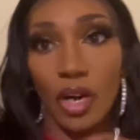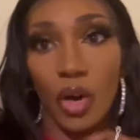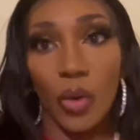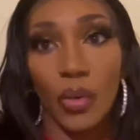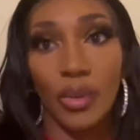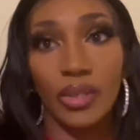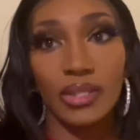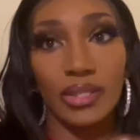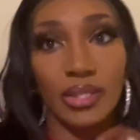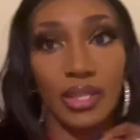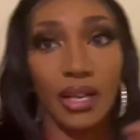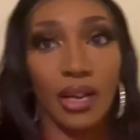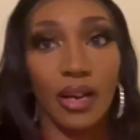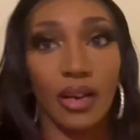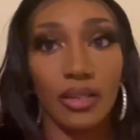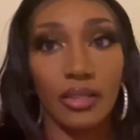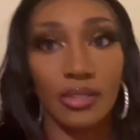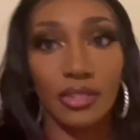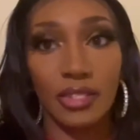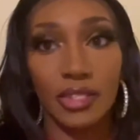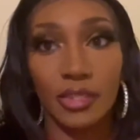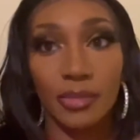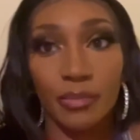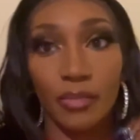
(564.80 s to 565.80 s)
want to say all
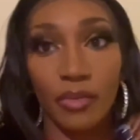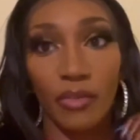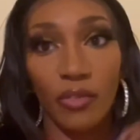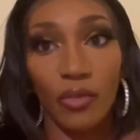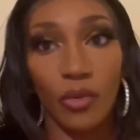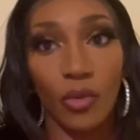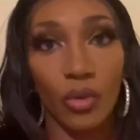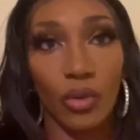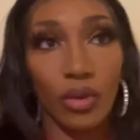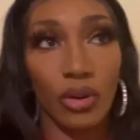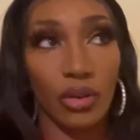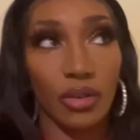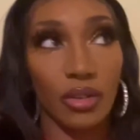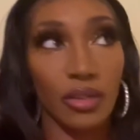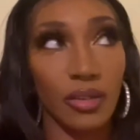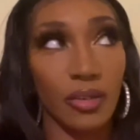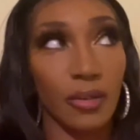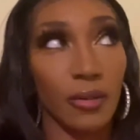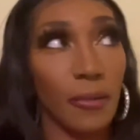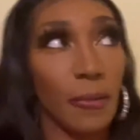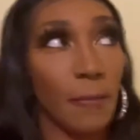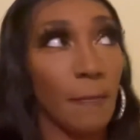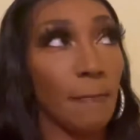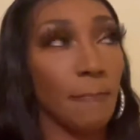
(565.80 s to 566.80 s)
this before,
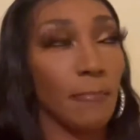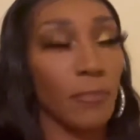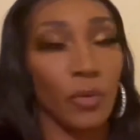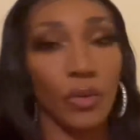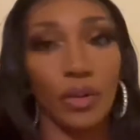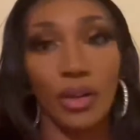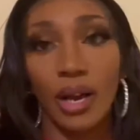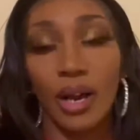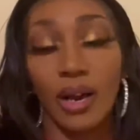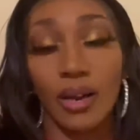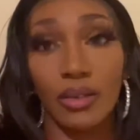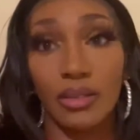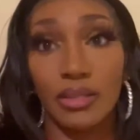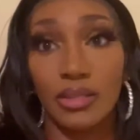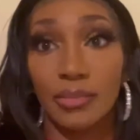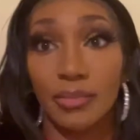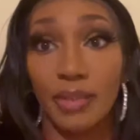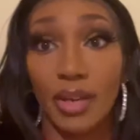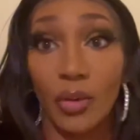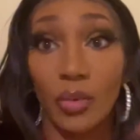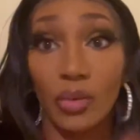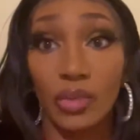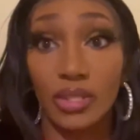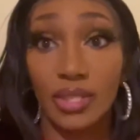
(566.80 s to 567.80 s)
well, not all this,
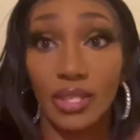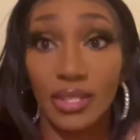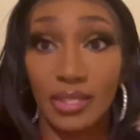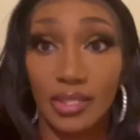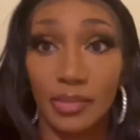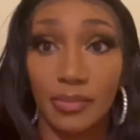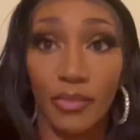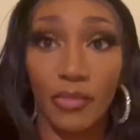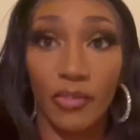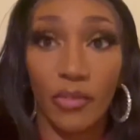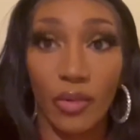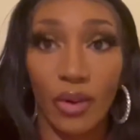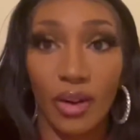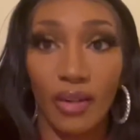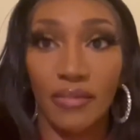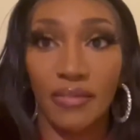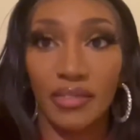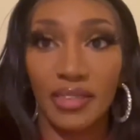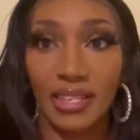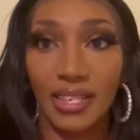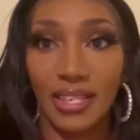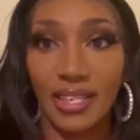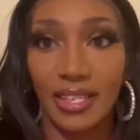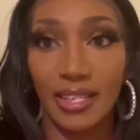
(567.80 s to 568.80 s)
but I want to say this before I
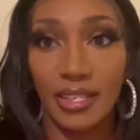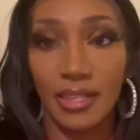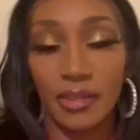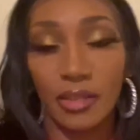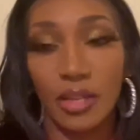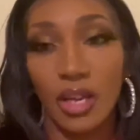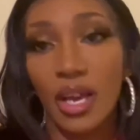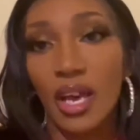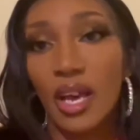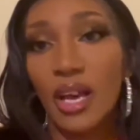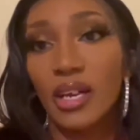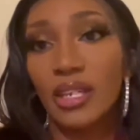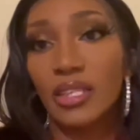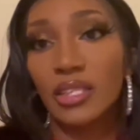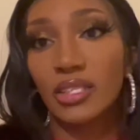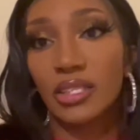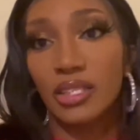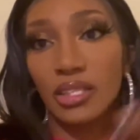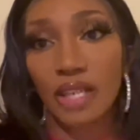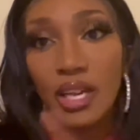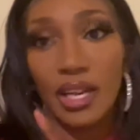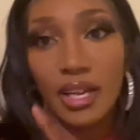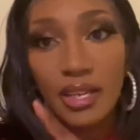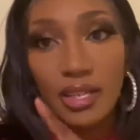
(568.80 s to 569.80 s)
forget.
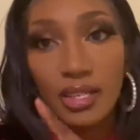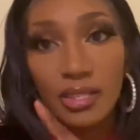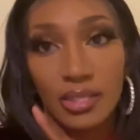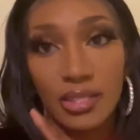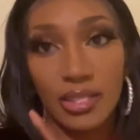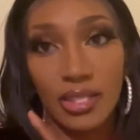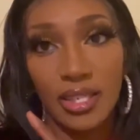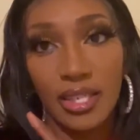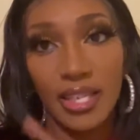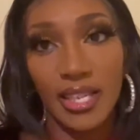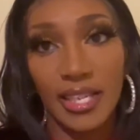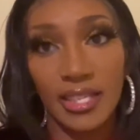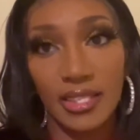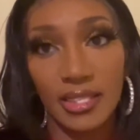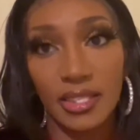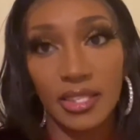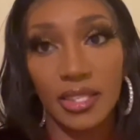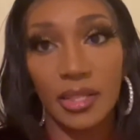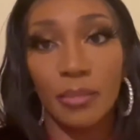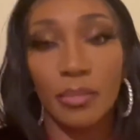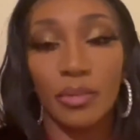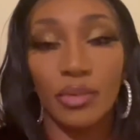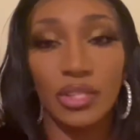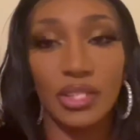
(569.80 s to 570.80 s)
Shout out to
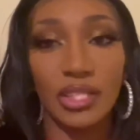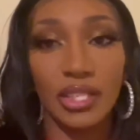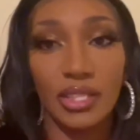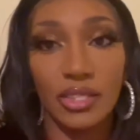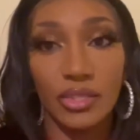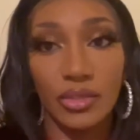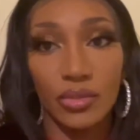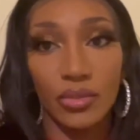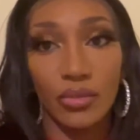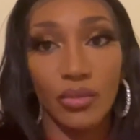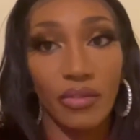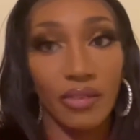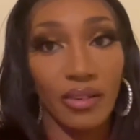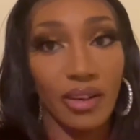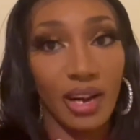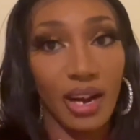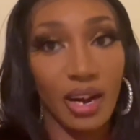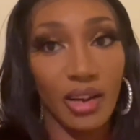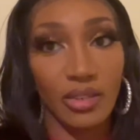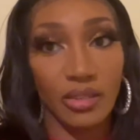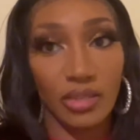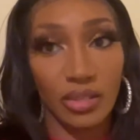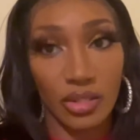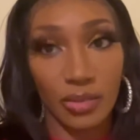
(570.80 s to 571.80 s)
Anthony. Appreciate you for
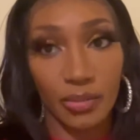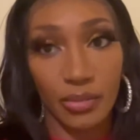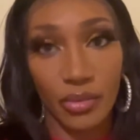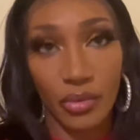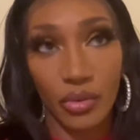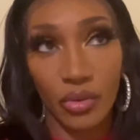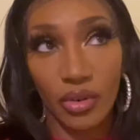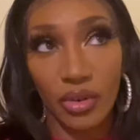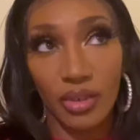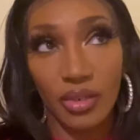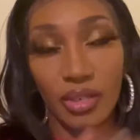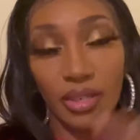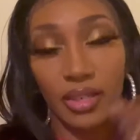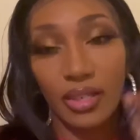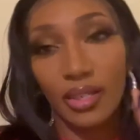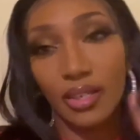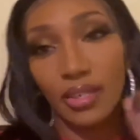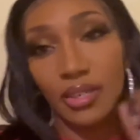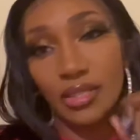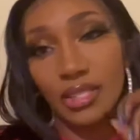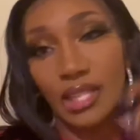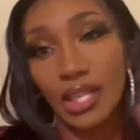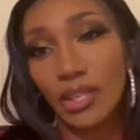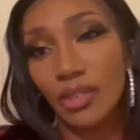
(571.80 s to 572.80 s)
all your support.
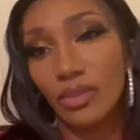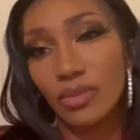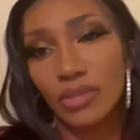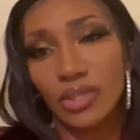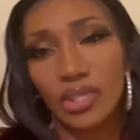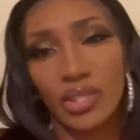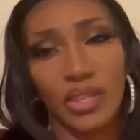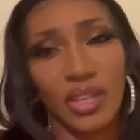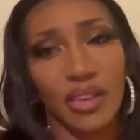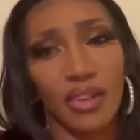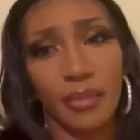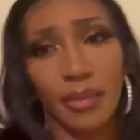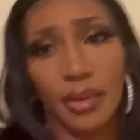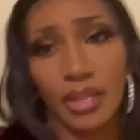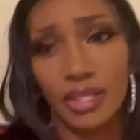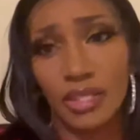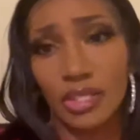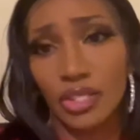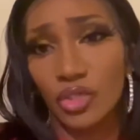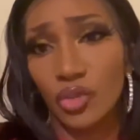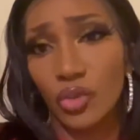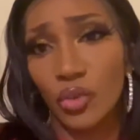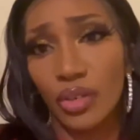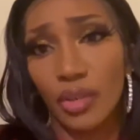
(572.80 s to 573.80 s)
Thank you to everybody
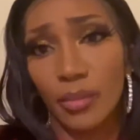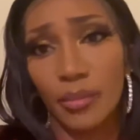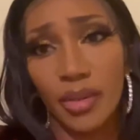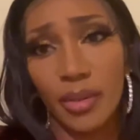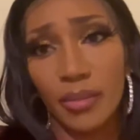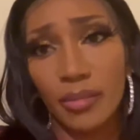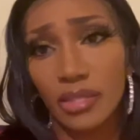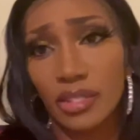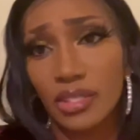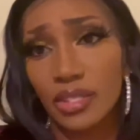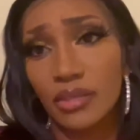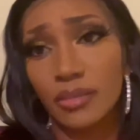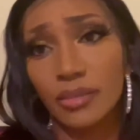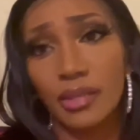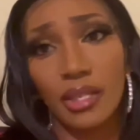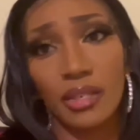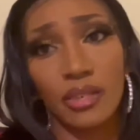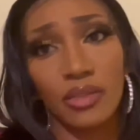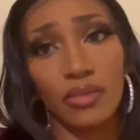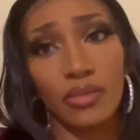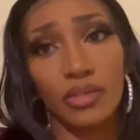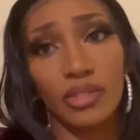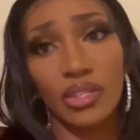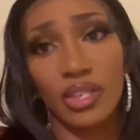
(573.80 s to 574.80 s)
that's joined the membership.
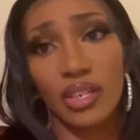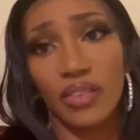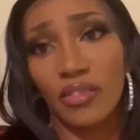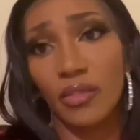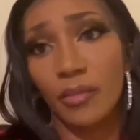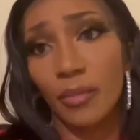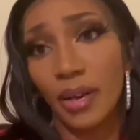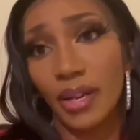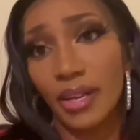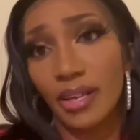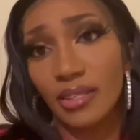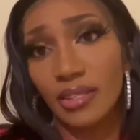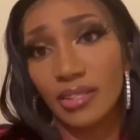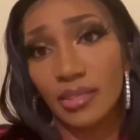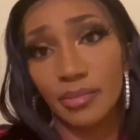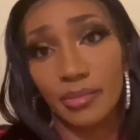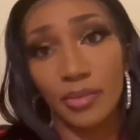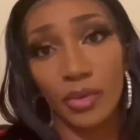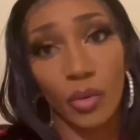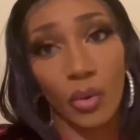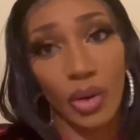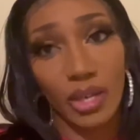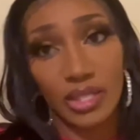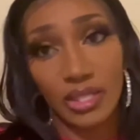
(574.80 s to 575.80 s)
Thank you to everybody that's
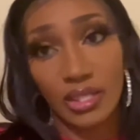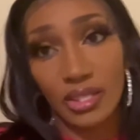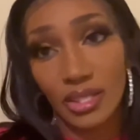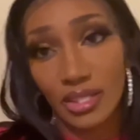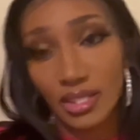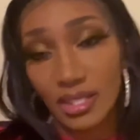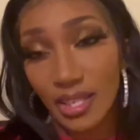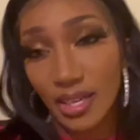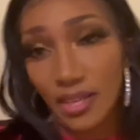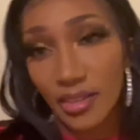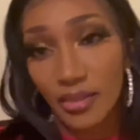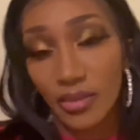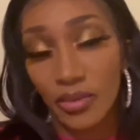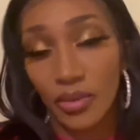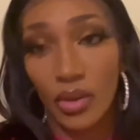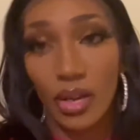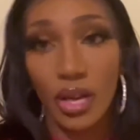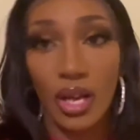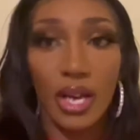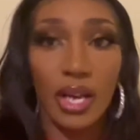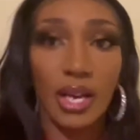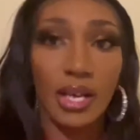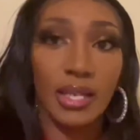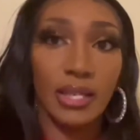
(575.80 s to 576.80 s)
been watching the channel.
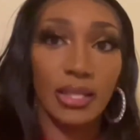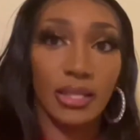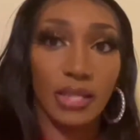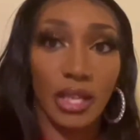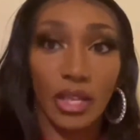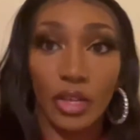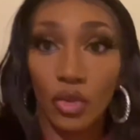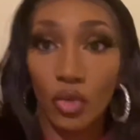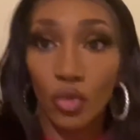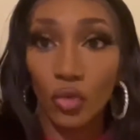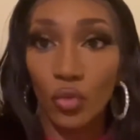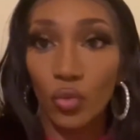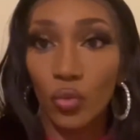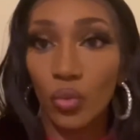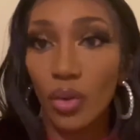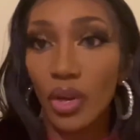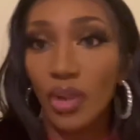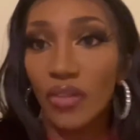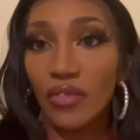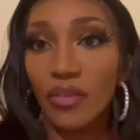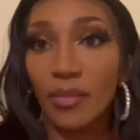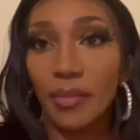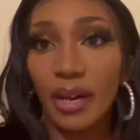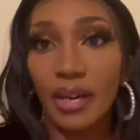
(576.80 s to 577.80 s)
Thank you
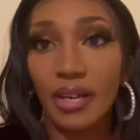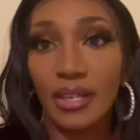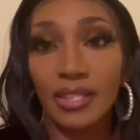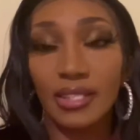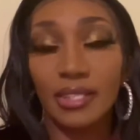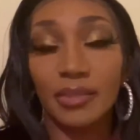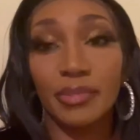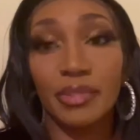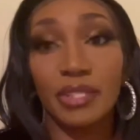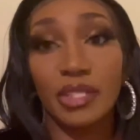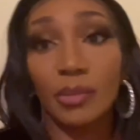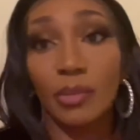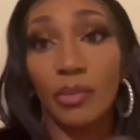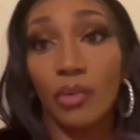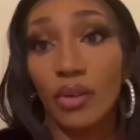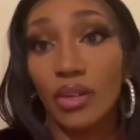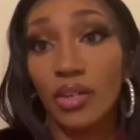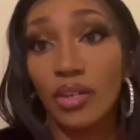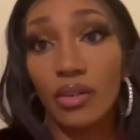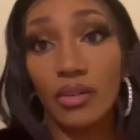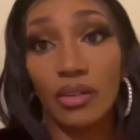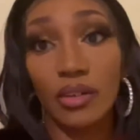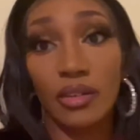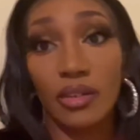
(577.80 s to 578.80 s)
everybody that's been
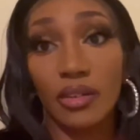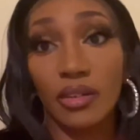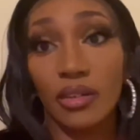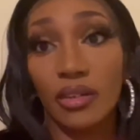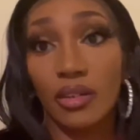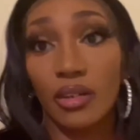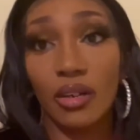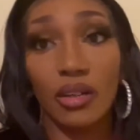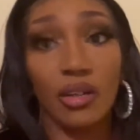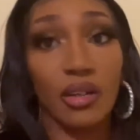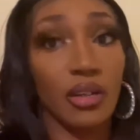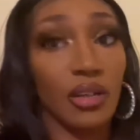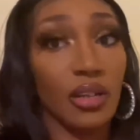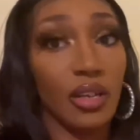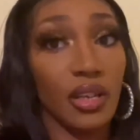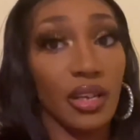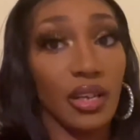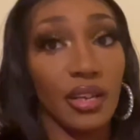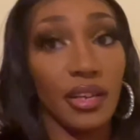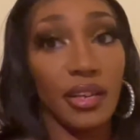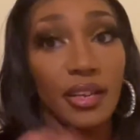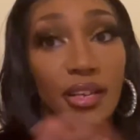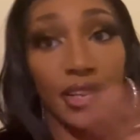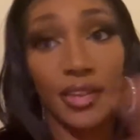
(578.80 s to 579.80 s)
supporting your girl in